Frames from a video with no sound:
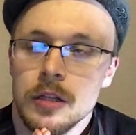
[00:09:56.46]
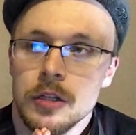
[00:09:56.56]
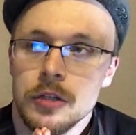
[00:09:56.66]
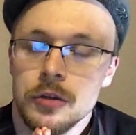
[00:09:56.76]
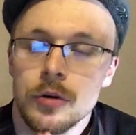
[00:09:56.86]

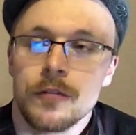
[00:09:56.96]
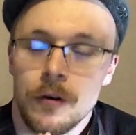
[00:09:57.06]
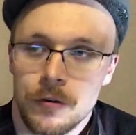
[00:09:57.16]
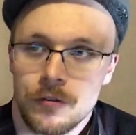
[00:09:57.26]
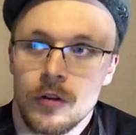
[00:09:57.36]

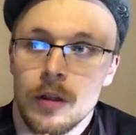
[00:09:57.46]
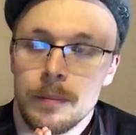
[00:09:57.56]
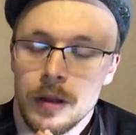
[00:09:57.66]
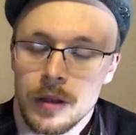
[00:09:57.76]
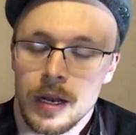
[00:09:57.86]
universal
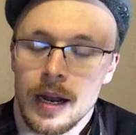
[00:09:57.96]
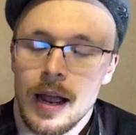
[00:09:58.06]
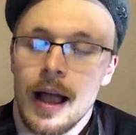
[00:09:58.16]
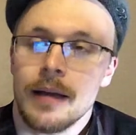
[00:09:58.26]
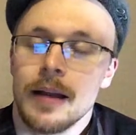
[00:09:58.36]
ability,
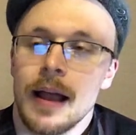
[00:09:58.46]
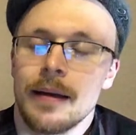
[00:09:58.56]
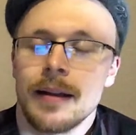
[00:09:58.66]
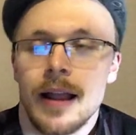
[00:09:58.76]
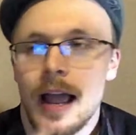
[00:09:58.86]

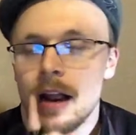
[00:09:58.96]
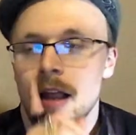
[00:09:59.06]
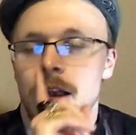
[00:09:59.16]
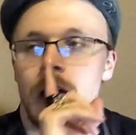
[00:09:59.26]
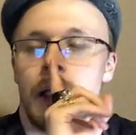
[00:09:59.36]

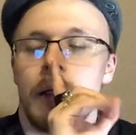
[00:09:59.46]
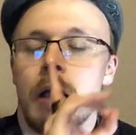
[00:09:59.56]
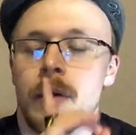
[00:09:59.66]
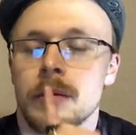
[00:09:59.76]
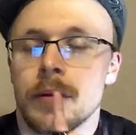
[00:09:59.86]
now
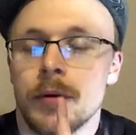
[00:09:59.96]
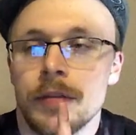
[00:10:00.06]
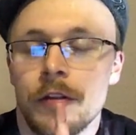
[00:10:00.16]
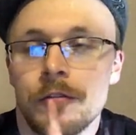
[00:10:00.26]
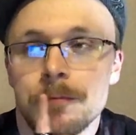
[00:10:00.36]
I want to
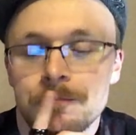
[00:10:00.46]
reword this.